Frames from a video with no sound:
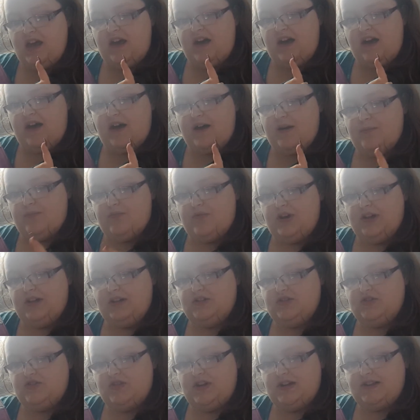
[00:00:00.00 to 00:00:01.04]

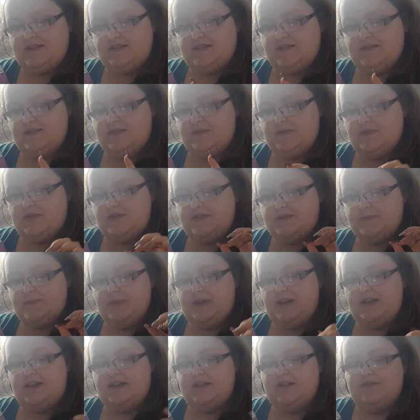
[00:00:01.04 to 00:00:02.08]
Brighten tresses with this
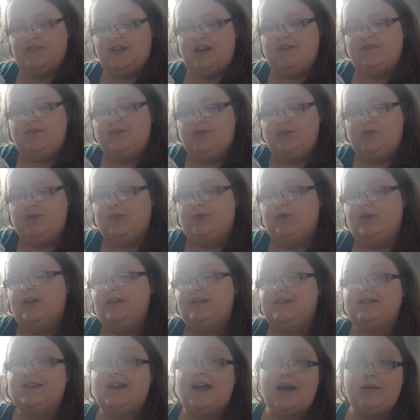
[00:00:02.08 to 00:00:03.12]
blend of lavender oil
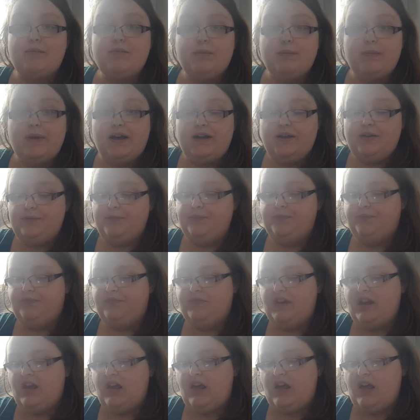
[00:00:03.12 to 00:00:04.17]
and chamomile.
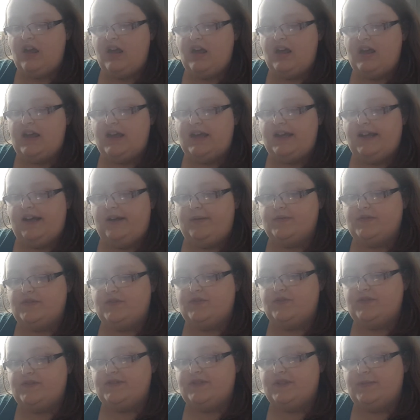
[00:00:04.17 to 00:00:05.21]
It helps
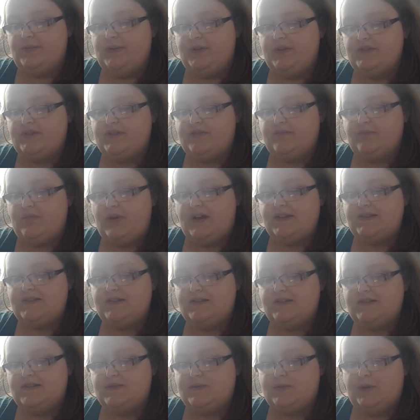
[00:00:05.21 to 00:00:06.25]
reduce the appearance of
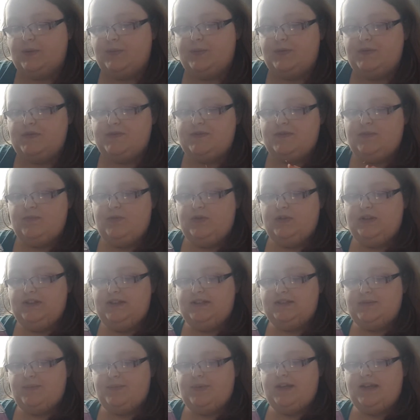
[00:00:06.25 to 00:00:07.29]
brassiness while boosting
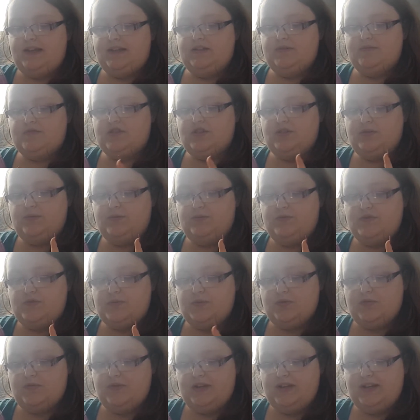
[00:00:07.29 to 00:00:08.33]
brilliant platinum tones
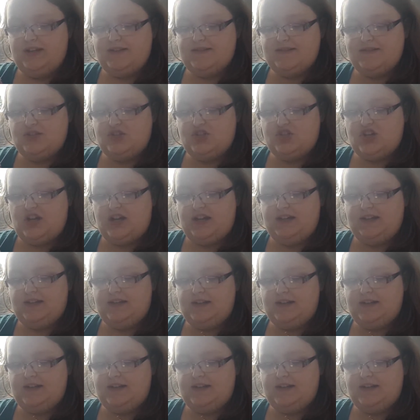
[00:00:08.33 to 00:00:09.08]
with radiance and shine.